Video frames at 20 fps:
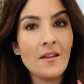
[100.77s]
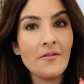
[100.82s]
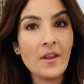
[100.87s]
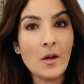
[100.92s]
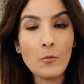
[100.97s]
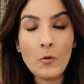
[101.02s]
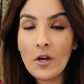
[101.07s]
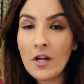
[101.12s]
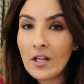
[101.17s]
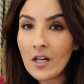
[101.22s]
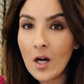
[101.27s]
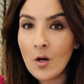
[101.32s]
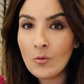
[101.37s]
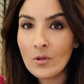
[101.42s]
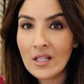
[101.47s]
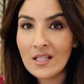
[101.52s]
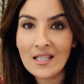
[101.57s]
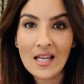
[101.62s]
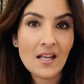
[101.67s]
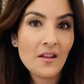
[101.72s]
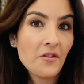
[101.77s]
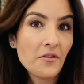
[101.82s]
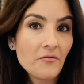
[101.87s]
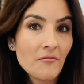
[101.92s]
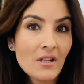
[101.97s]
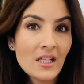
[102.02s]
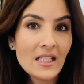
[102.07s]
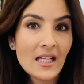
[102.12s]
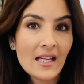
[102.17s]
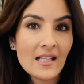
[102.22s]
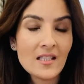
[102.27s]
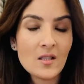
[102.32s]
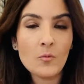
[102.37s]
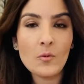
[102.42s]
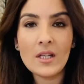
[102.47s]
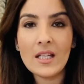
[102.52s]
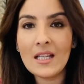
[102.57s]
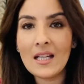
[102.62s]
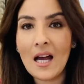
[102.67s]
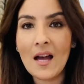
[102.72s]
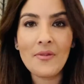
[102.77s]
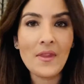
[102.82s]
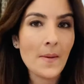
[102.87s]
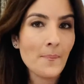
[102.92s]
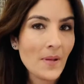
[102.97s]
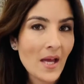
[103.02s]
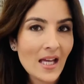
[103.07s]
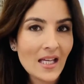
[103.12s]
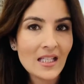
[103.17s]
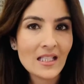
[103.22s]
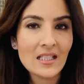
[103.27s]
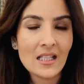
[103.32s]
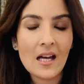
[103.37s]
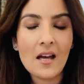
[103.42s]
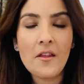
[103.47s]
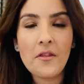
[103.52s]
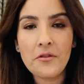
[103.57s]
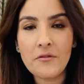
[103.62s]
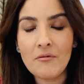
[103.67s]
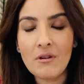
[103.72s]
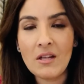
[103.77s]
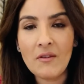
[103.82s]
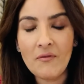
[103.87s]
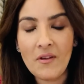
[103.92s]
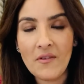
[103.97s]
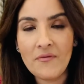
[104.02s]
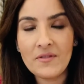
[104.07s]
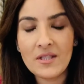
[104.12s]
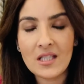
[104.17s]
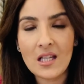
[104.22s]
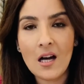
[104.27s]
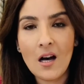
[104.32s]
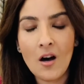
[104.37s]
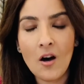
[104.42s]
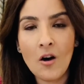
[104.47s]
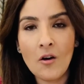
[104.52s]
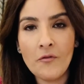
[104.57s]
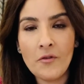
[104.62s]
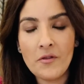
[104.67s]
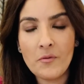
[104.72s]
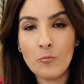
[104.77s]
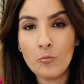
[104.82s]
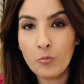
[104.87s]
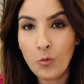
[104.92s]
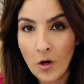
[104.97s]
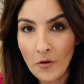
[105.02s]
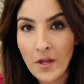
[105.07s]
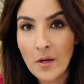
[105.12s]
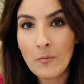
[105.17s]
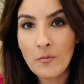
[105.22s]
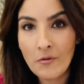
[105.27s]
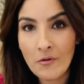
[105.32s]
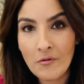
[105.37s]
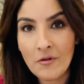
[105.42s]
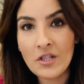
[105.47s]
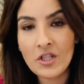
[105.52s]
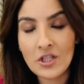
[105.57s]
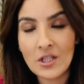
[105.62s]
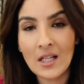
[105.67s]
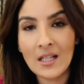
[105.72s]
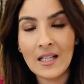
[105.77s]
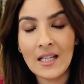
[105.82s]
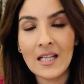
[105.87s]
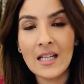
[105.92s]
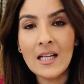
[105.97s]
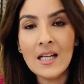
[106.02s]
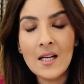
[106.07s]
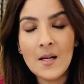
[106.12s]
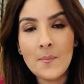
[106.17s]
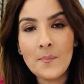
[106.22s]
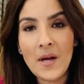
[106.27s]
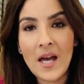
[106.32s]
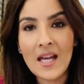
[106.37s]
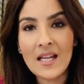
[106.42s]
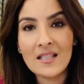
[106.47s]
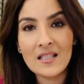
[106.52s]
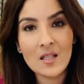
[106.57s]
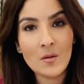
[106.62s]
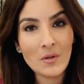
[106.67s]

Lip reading: They work only, say, 3 days a week and they're paid 3/5 of what they were originally paid.